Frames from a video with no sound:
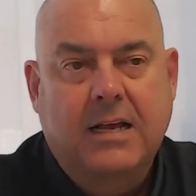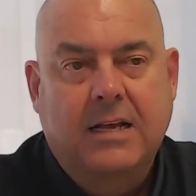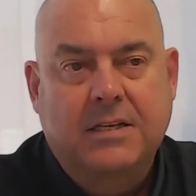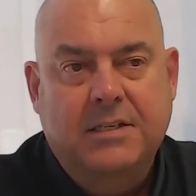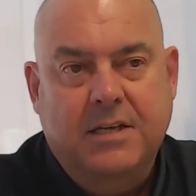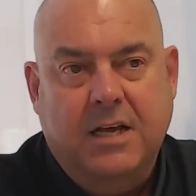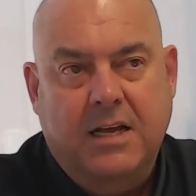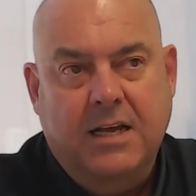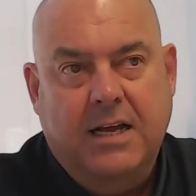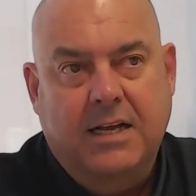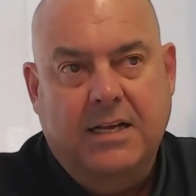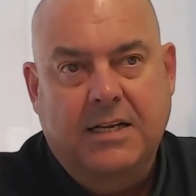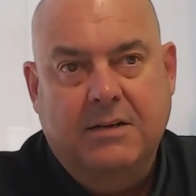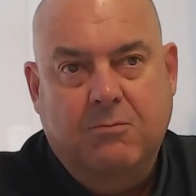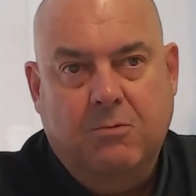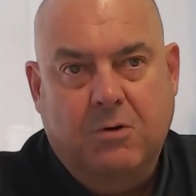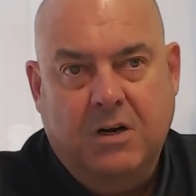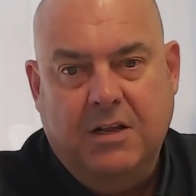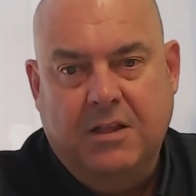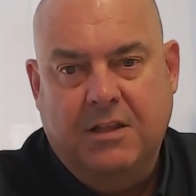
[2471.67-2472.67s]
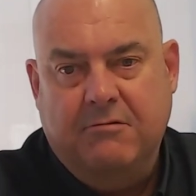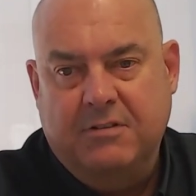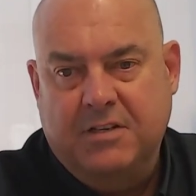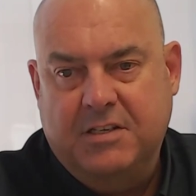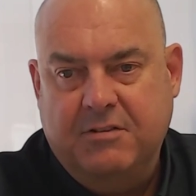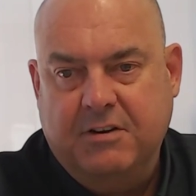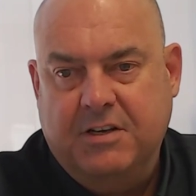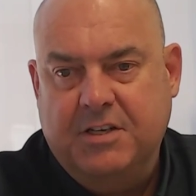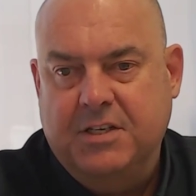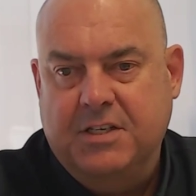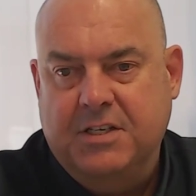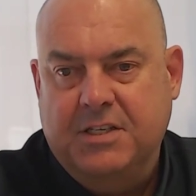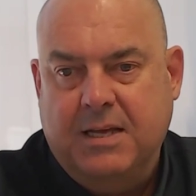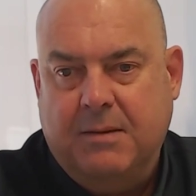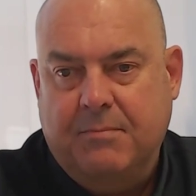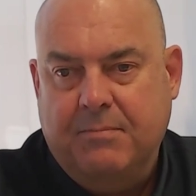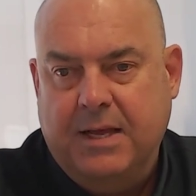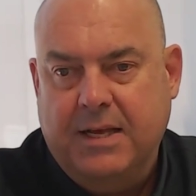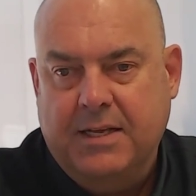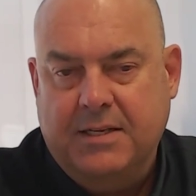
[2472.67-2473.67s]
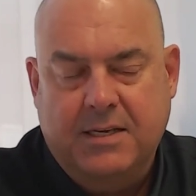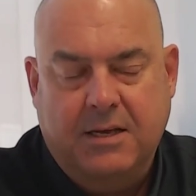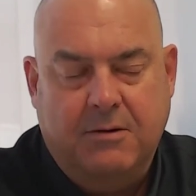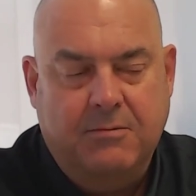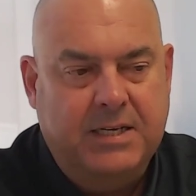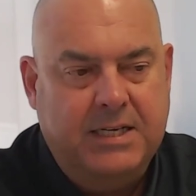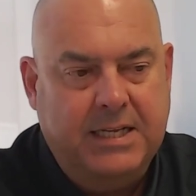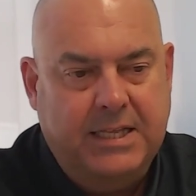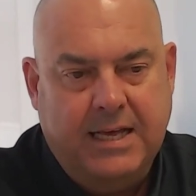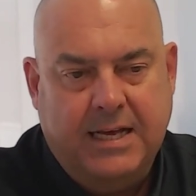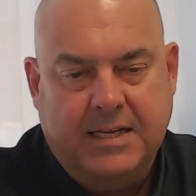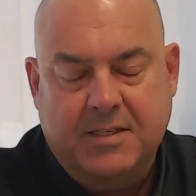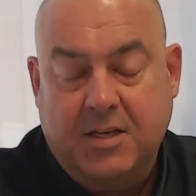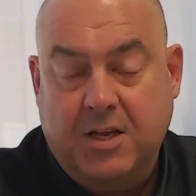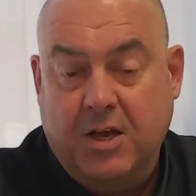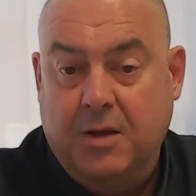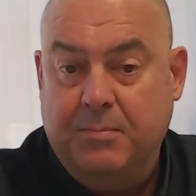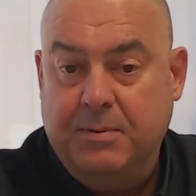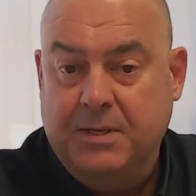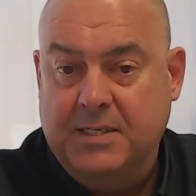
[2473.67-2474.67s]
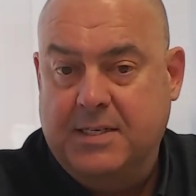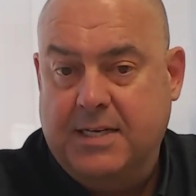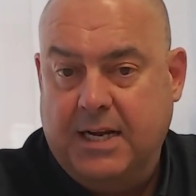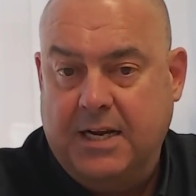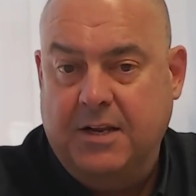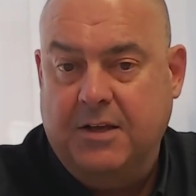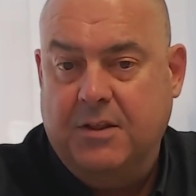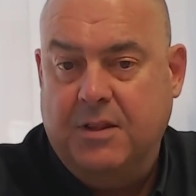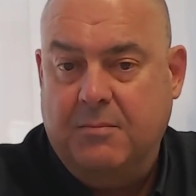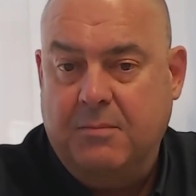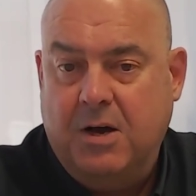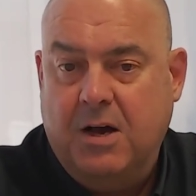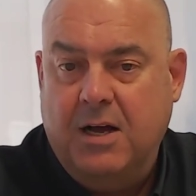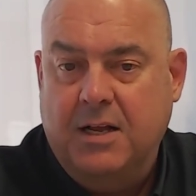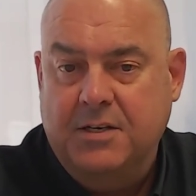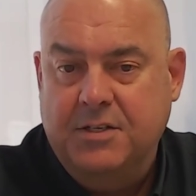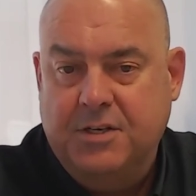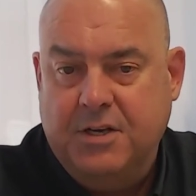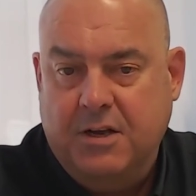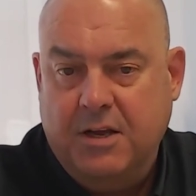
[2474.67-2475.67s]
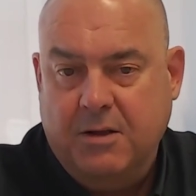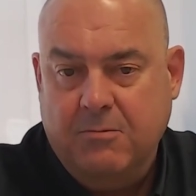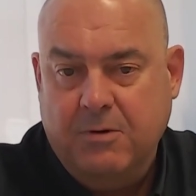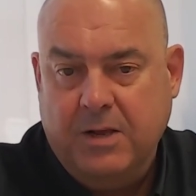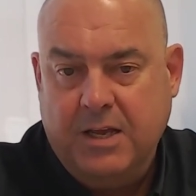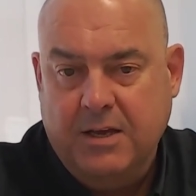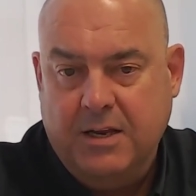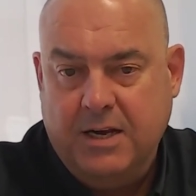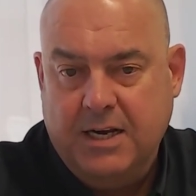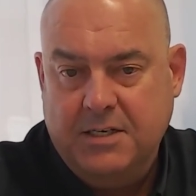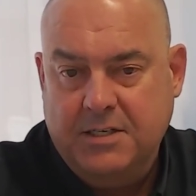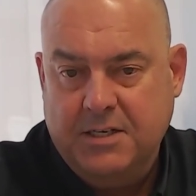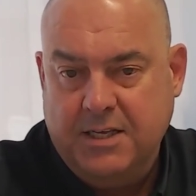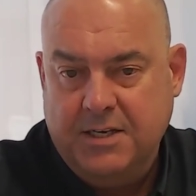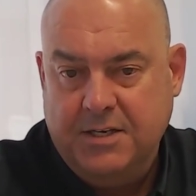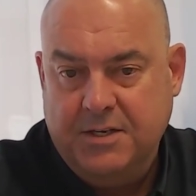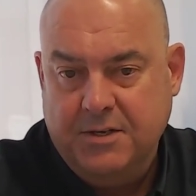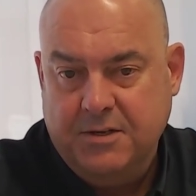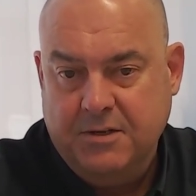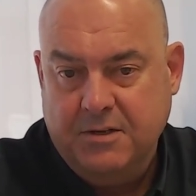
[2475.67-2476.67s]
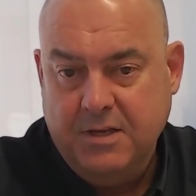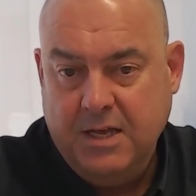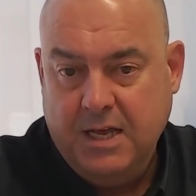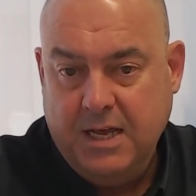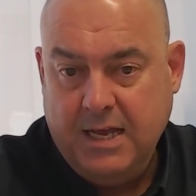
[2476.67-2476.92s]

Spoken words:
So what are the restrictions up there? So we did that scoping study on the mine showing we could actually do,